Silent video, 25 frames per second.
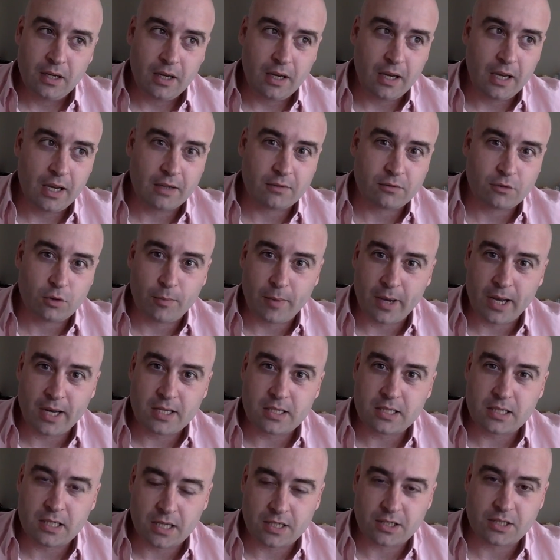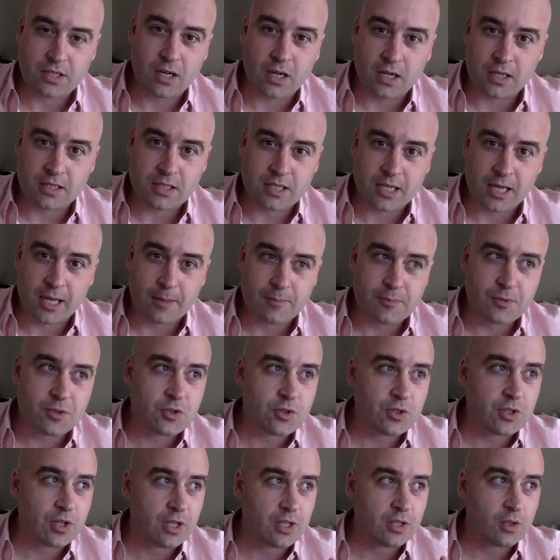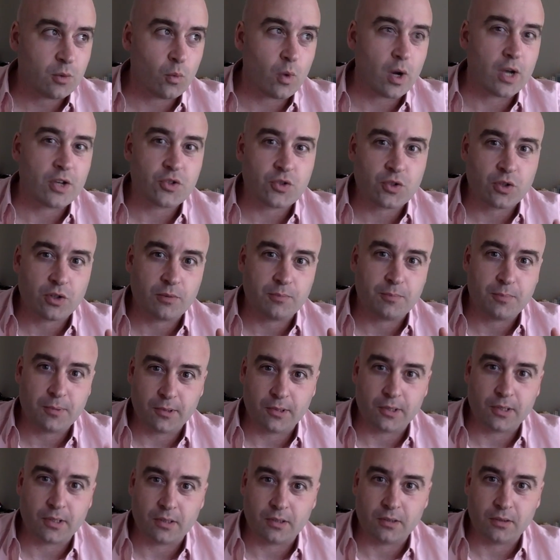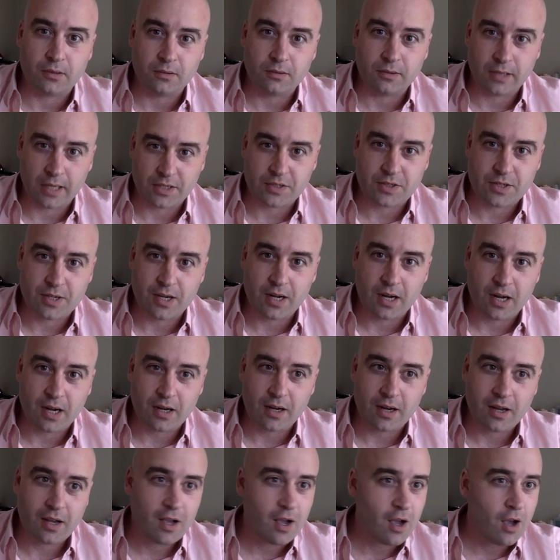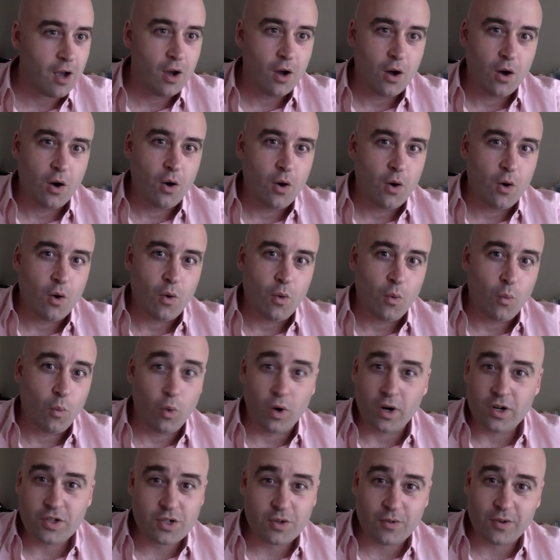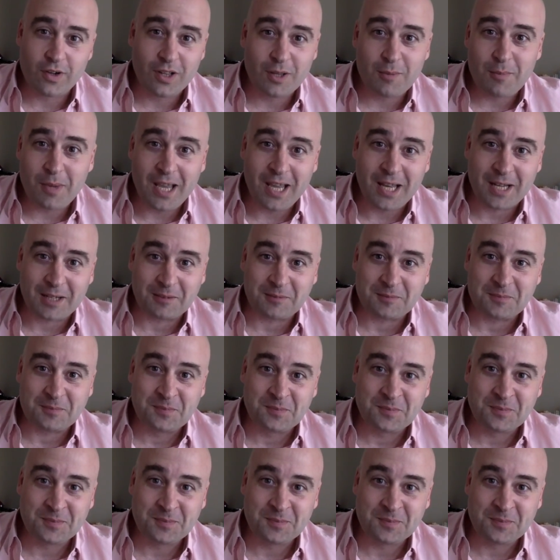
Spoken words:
and romanticized concepts in the Western political lexicon. What does it really mean?